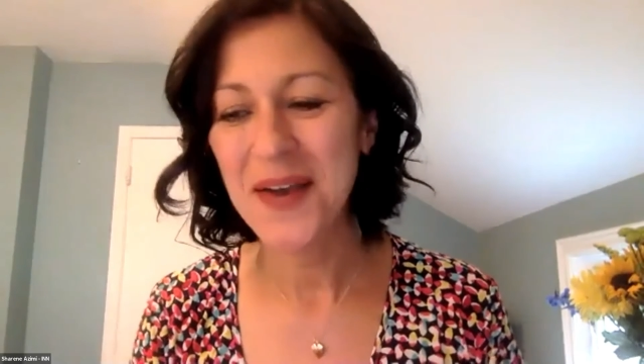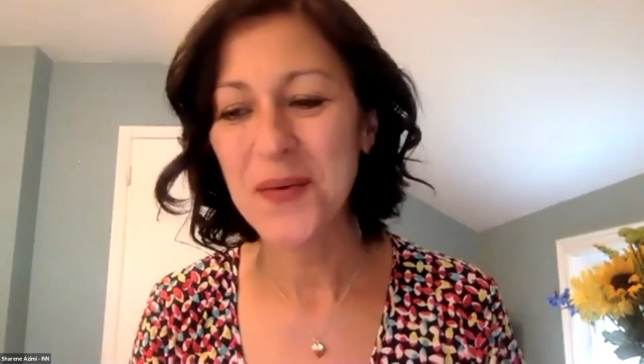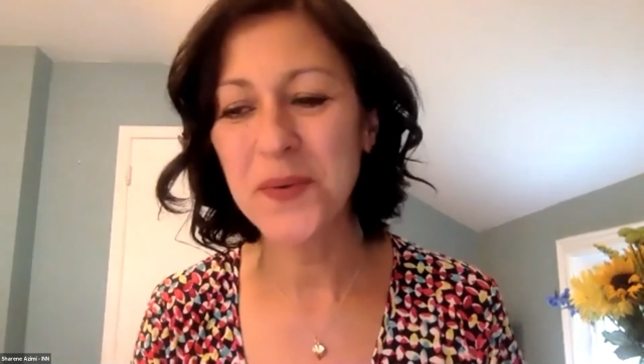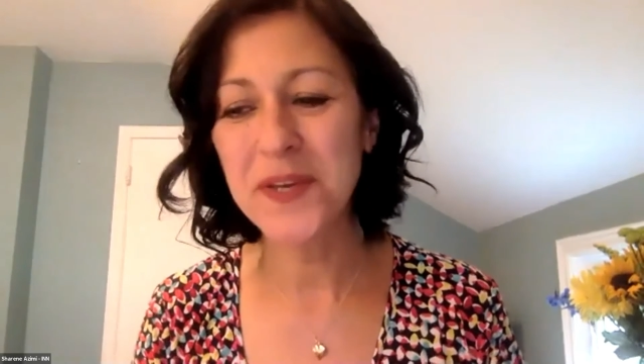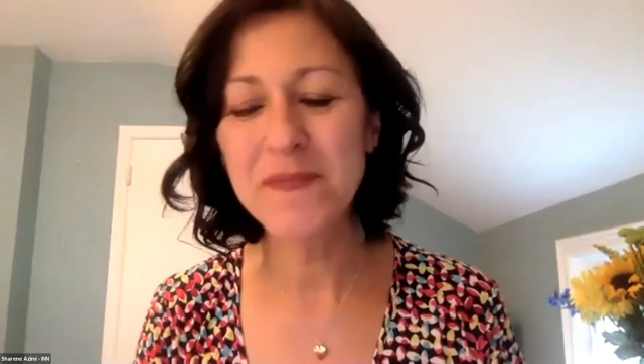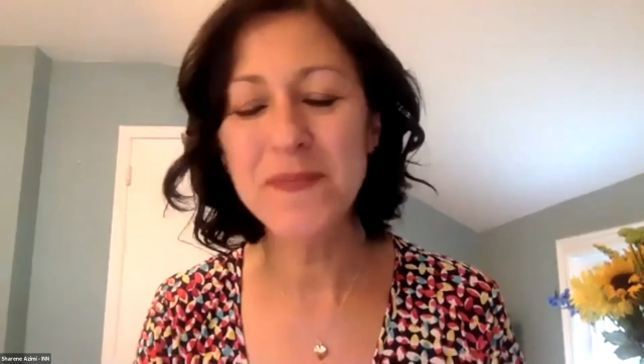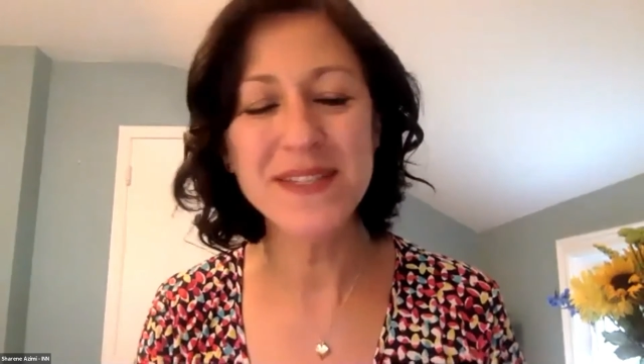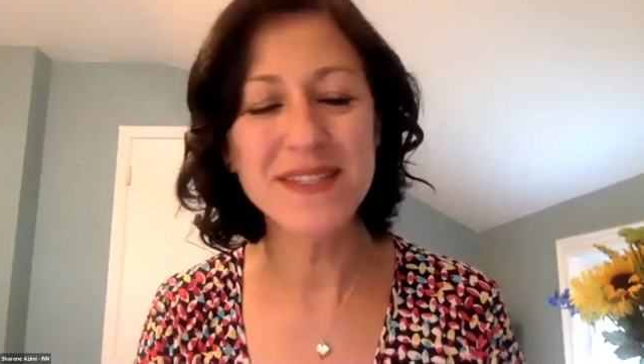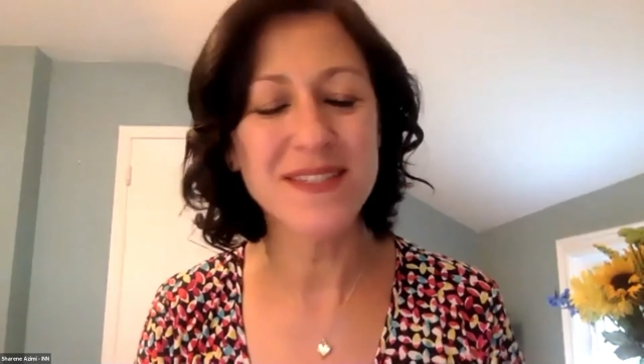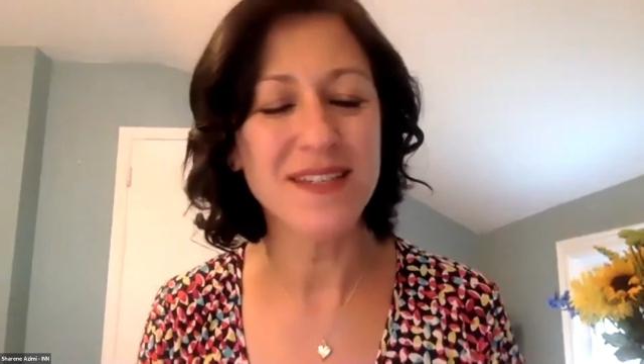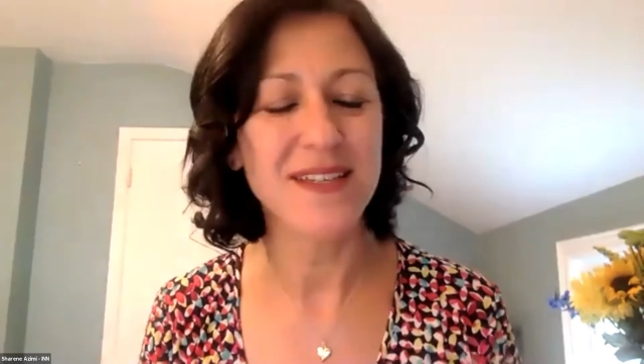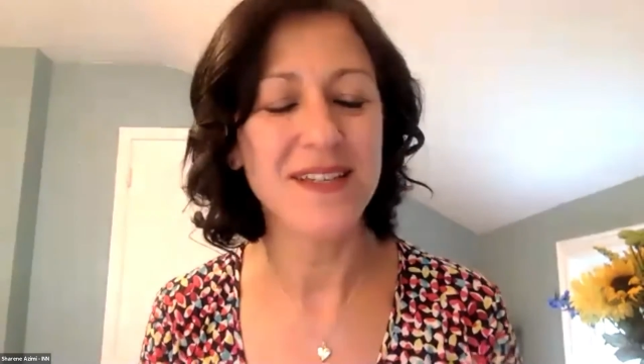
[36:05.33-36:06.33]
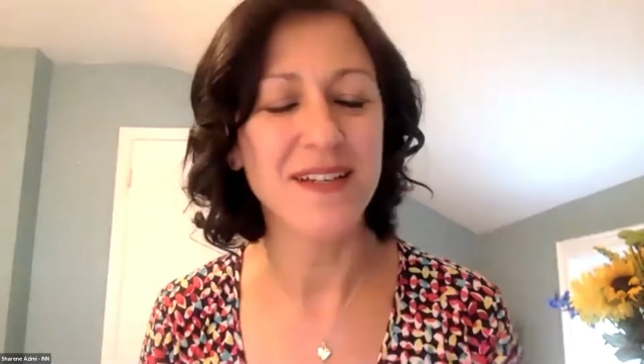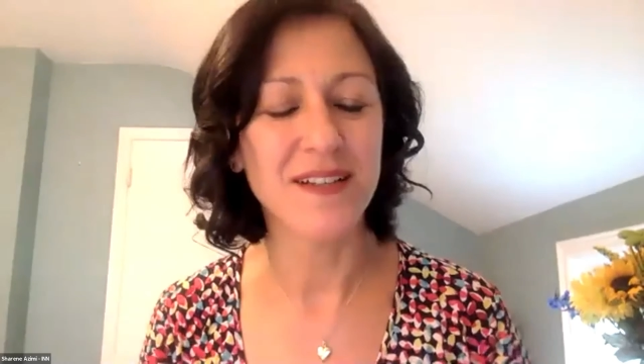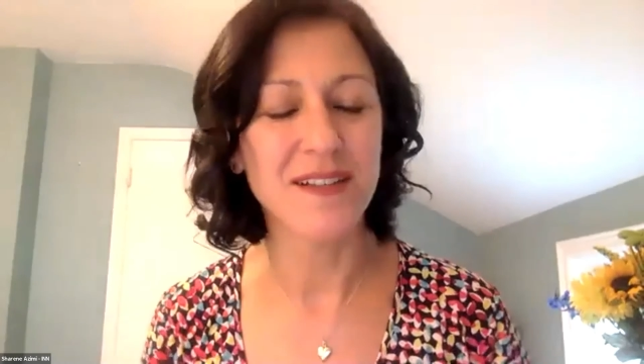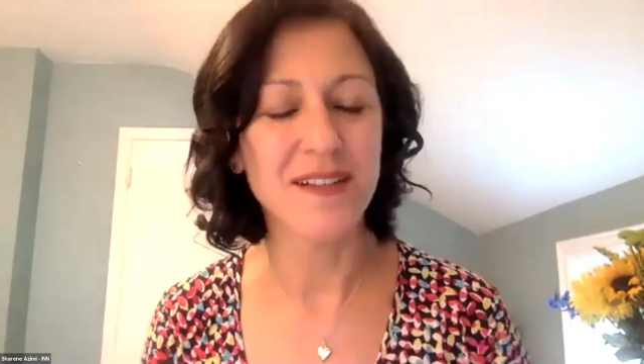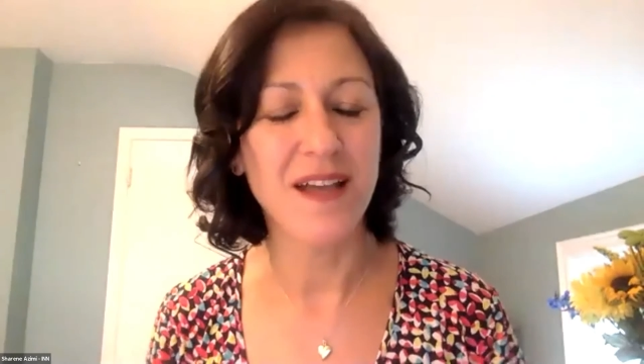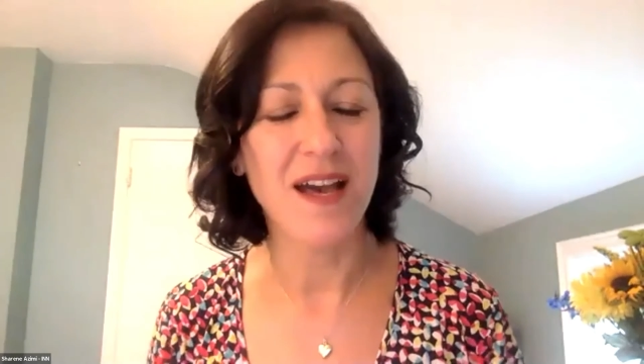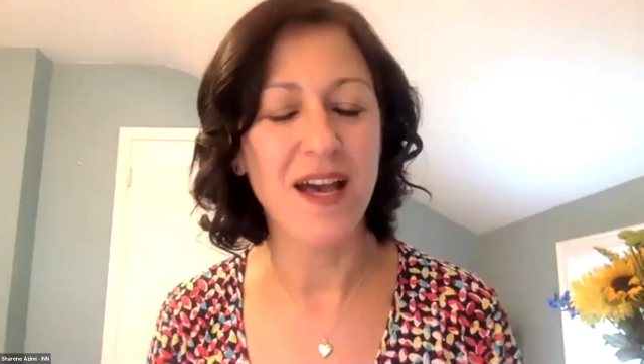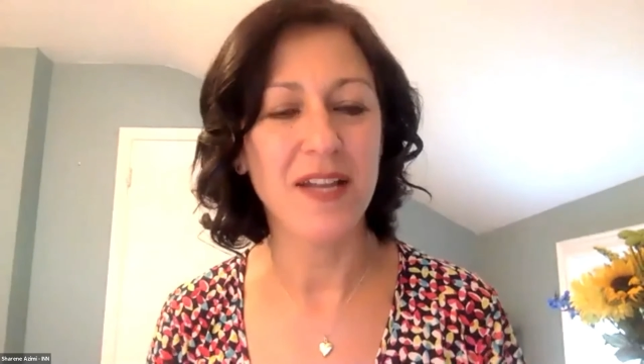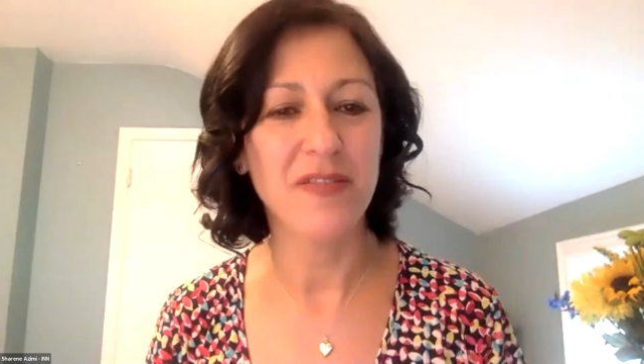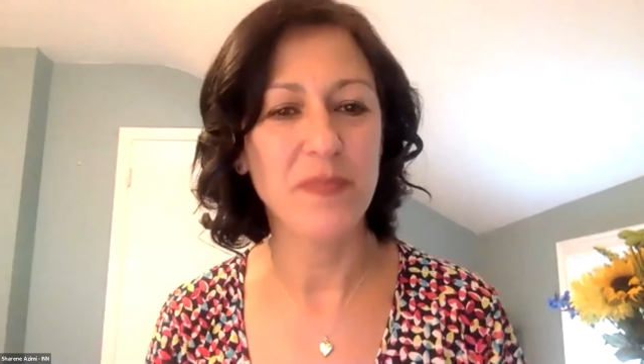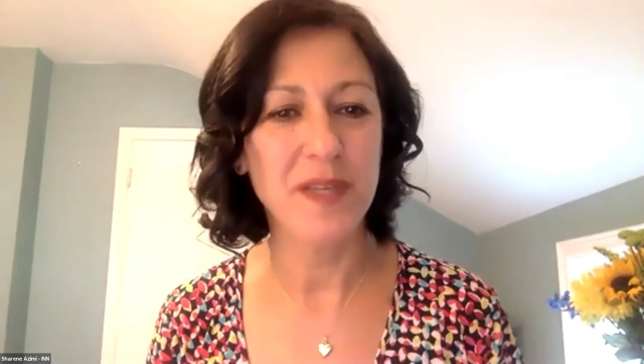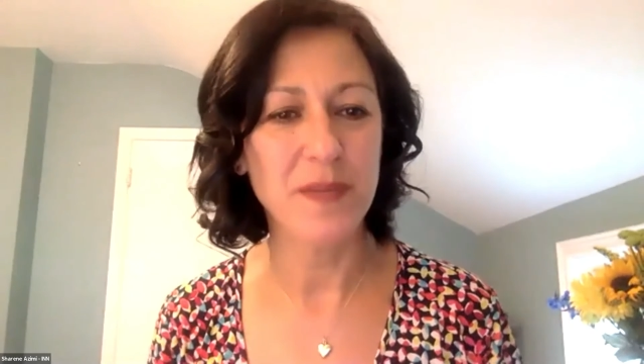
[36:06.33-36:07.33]
We've been seeing a
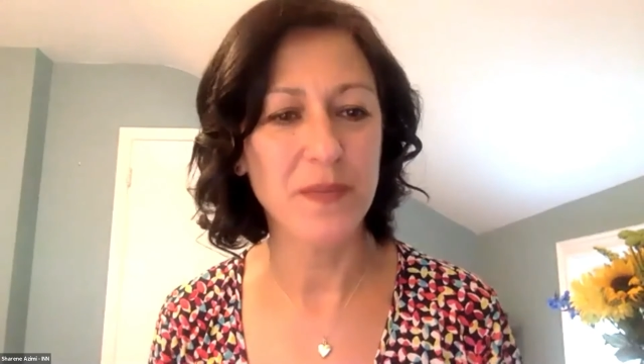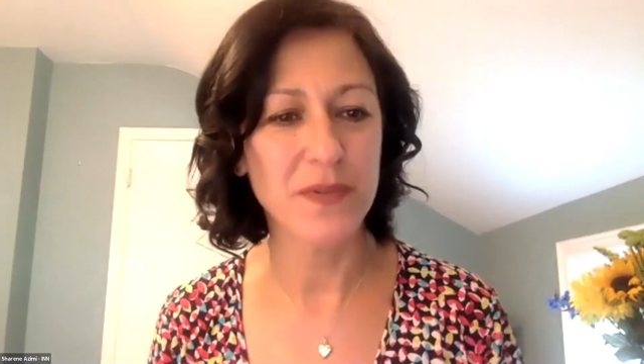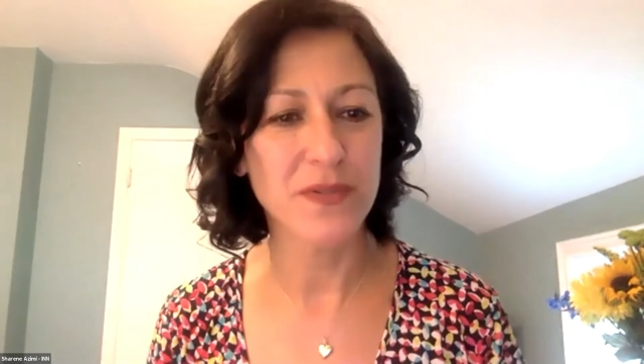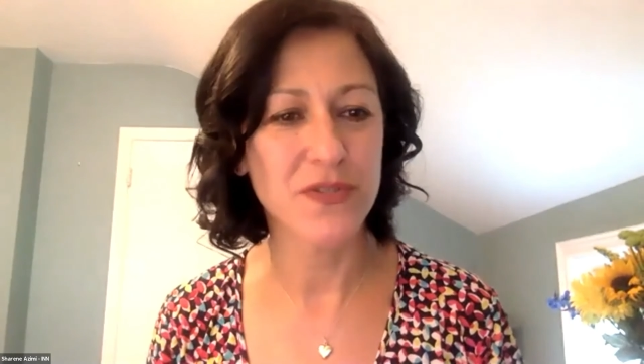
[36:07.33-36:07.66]
lot of people